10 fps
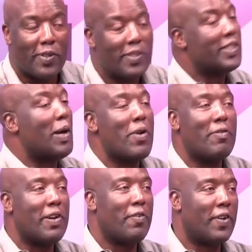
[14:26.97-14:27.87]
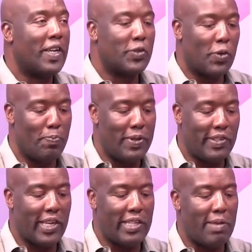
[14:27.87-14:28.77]
Some were very far. So
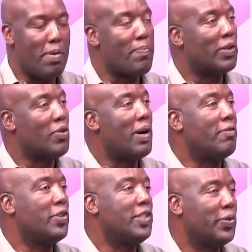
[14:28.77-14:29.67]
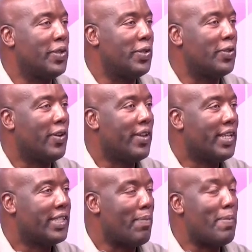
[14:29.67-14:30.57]
basically the people at home have no issue with you.
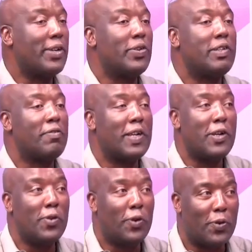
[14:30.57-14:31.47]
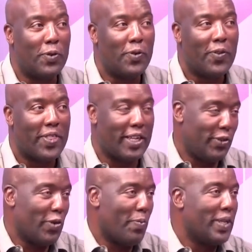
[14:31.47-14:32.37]
Some might not even know that
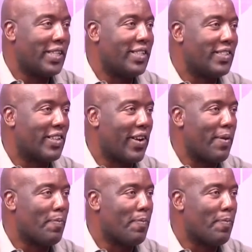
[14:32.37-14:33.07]
you committed this crime.